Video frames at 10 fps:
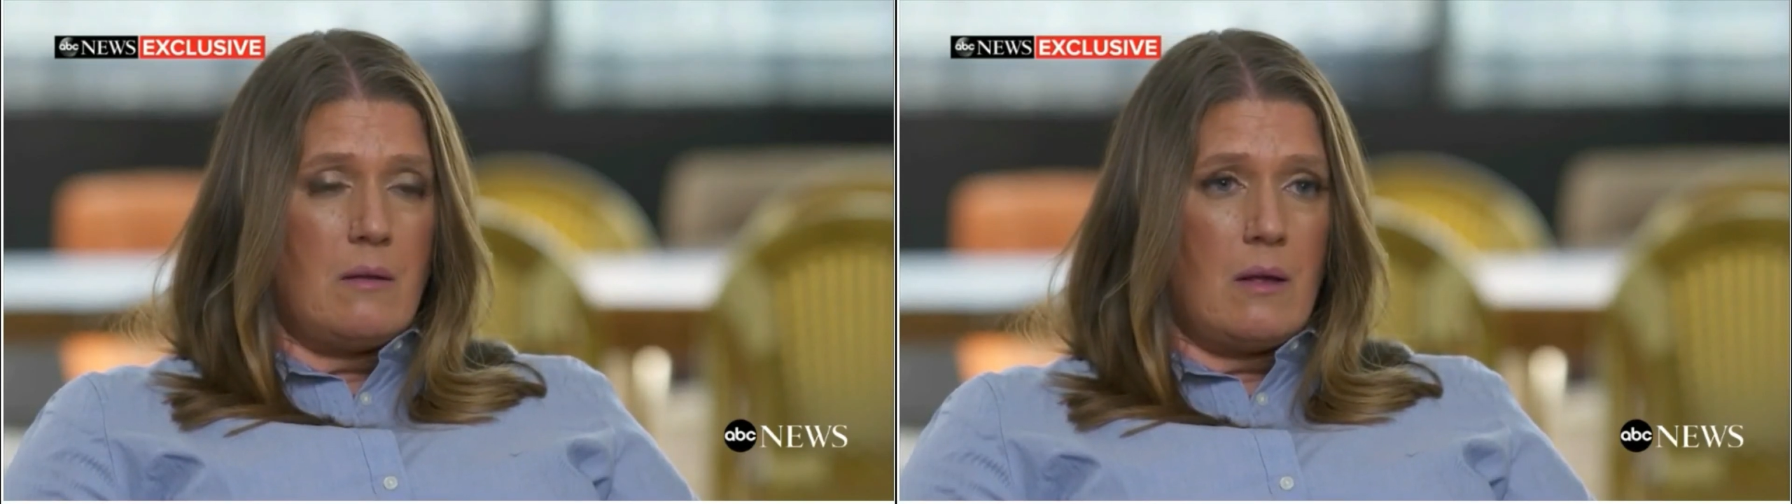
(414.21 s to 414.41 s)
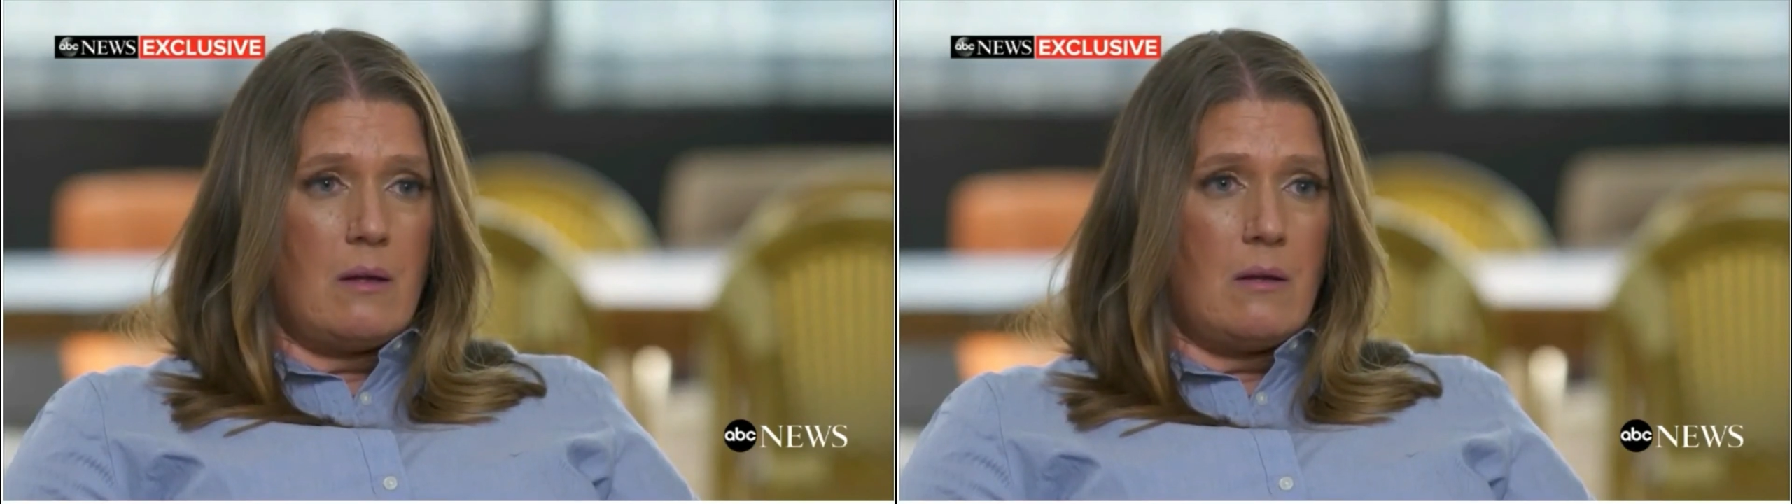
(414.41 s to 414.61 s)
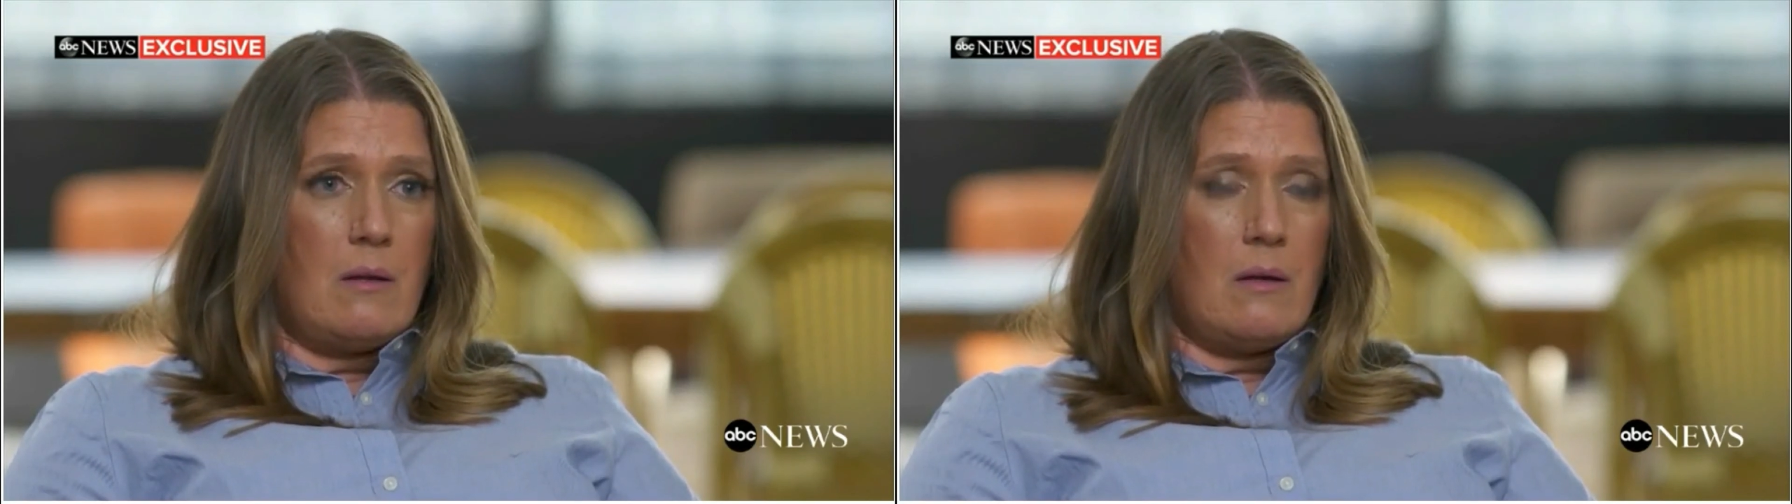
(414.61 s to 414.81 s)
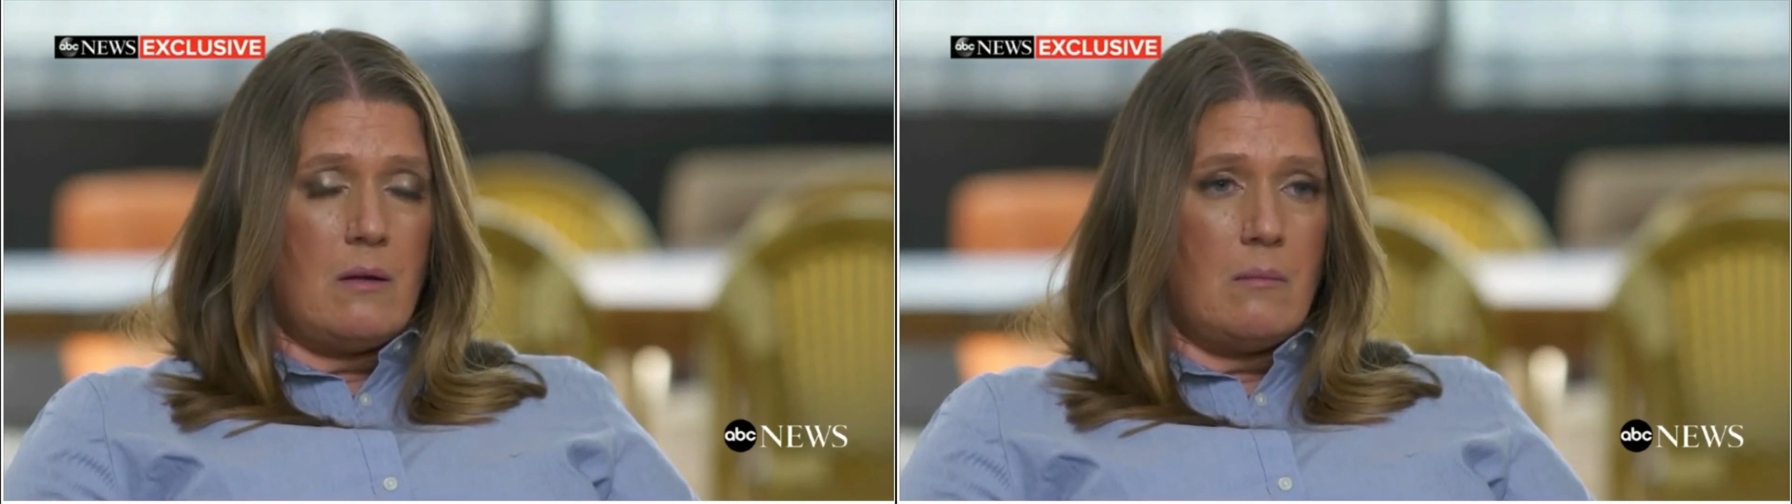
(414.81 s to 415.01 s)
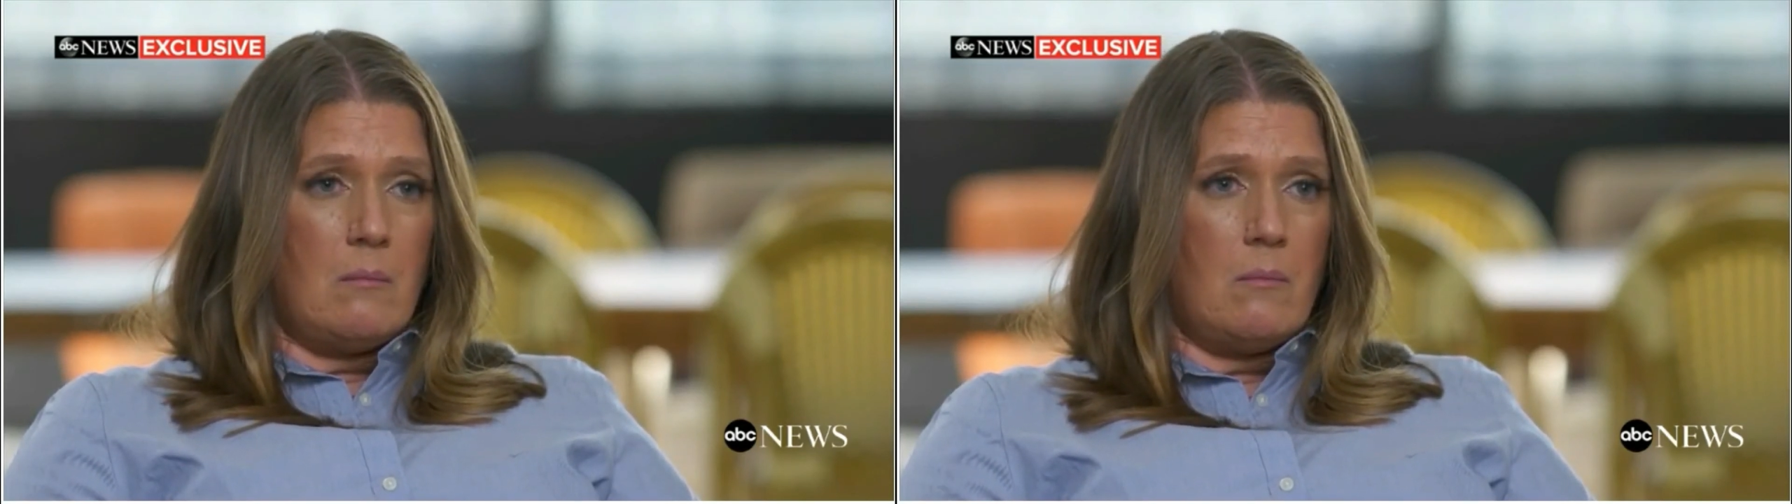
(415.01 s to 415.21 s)
than
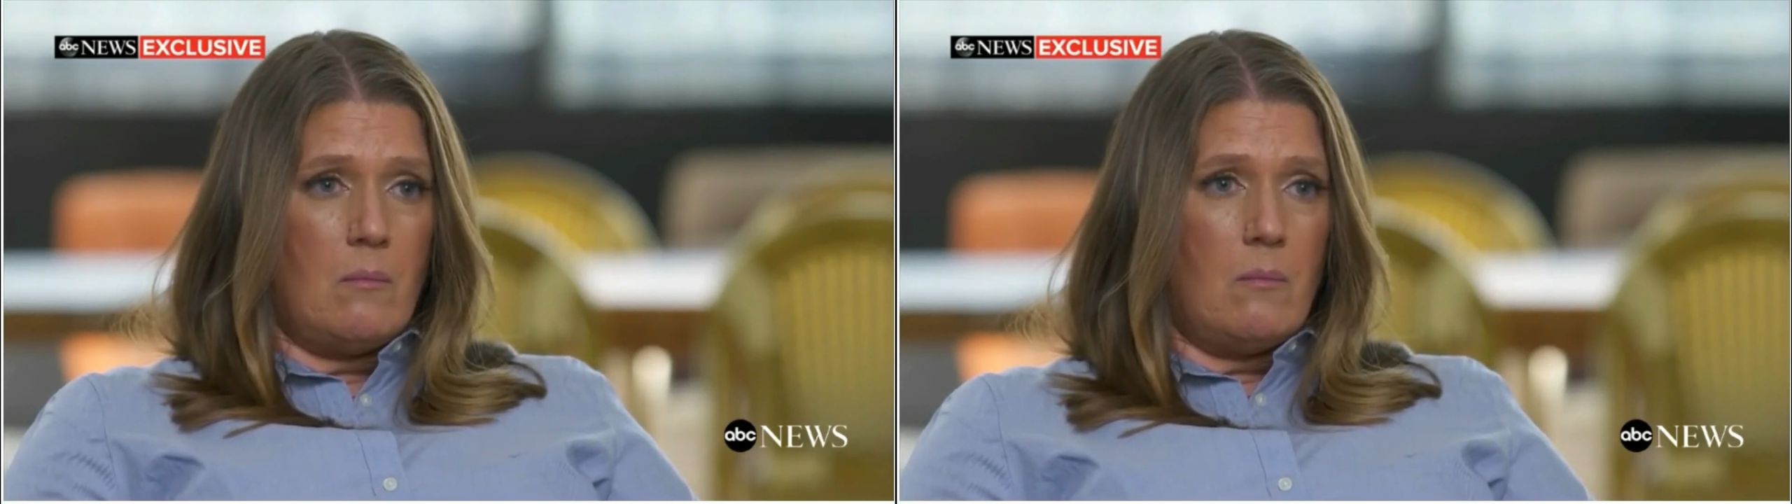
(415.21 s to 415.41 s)
um,